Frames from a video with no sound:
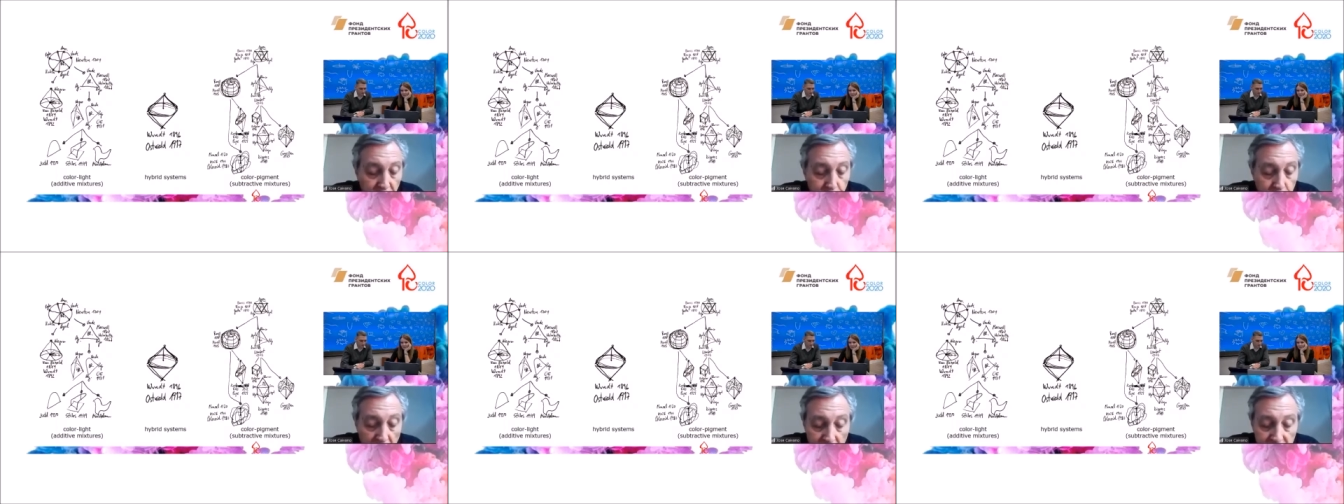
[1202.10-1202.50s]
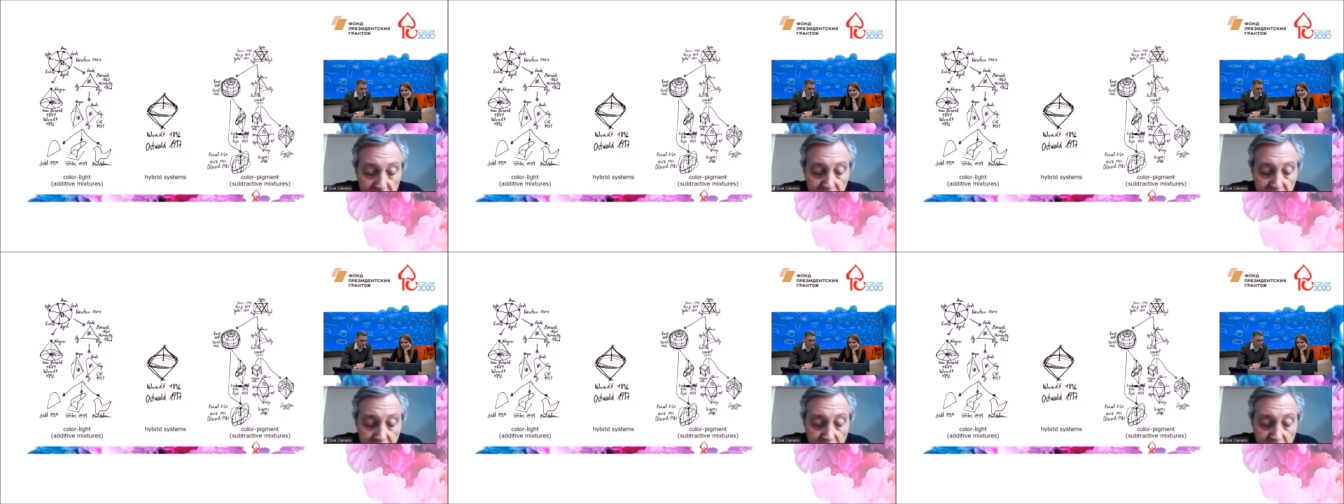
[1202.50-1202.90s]

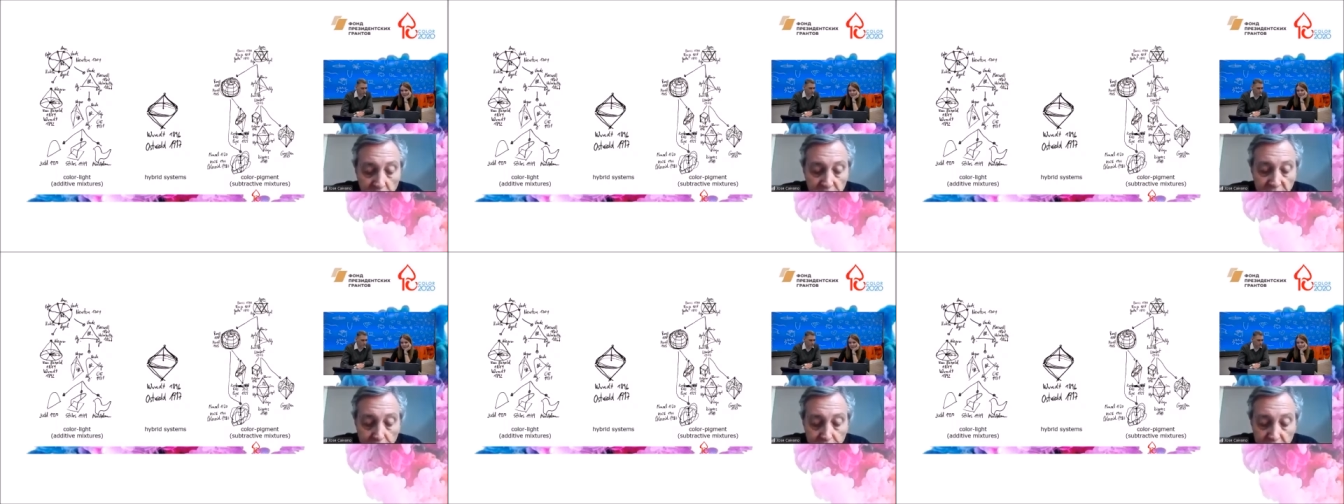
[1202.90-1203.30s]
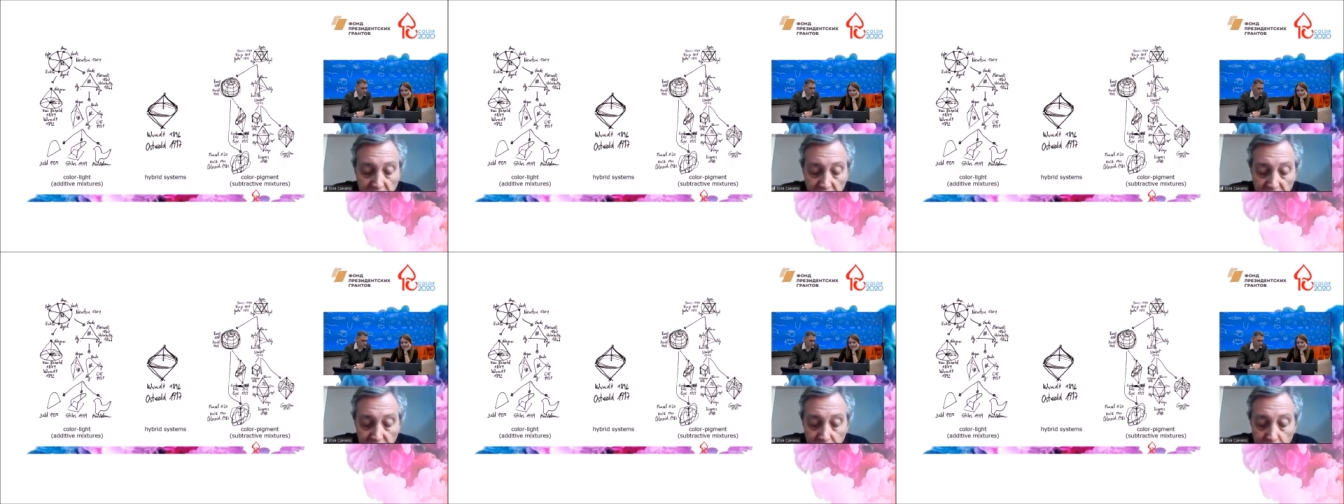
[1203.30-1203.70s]
based on
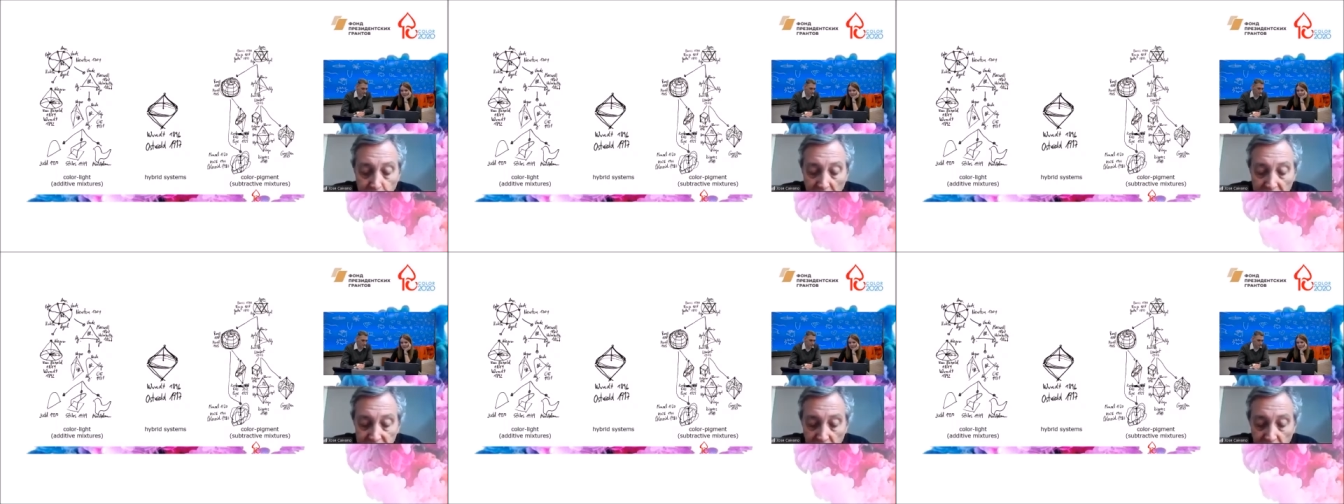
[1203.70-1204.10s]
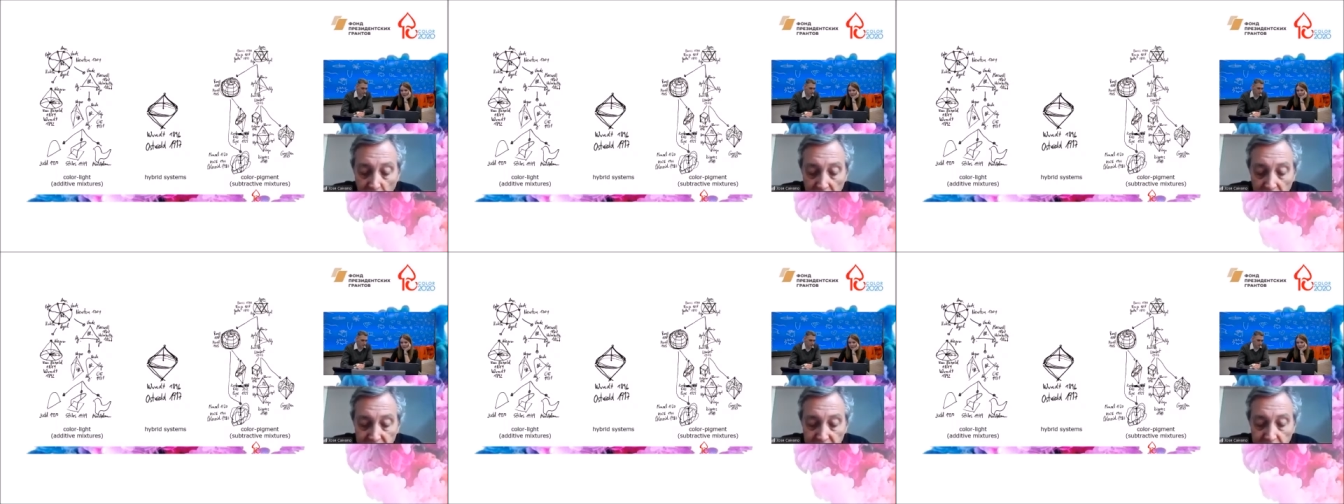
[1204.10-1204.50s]
subtractive
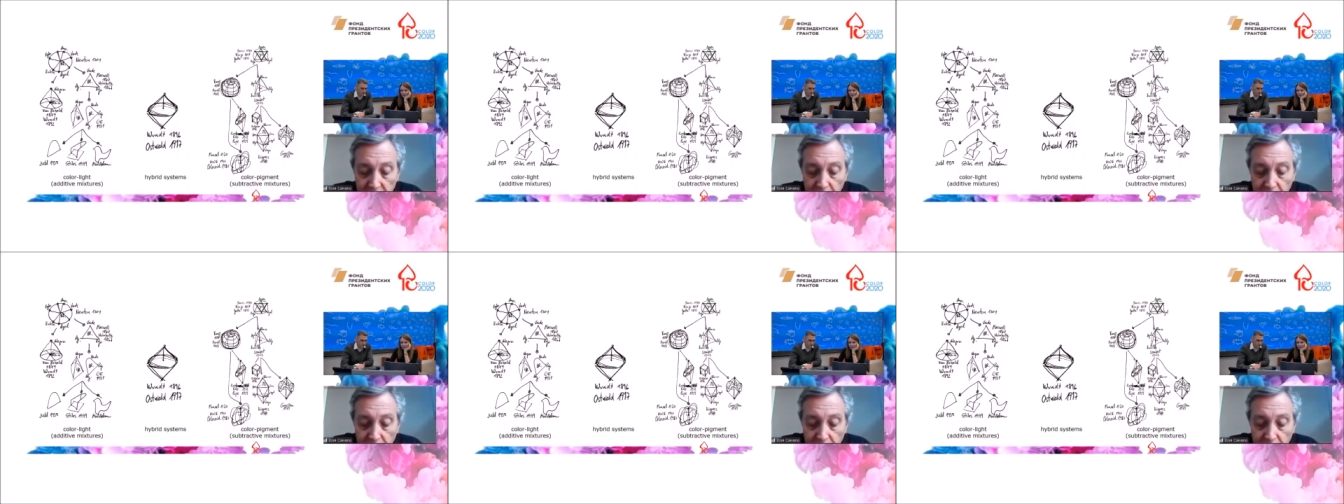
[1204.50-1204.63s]
principles.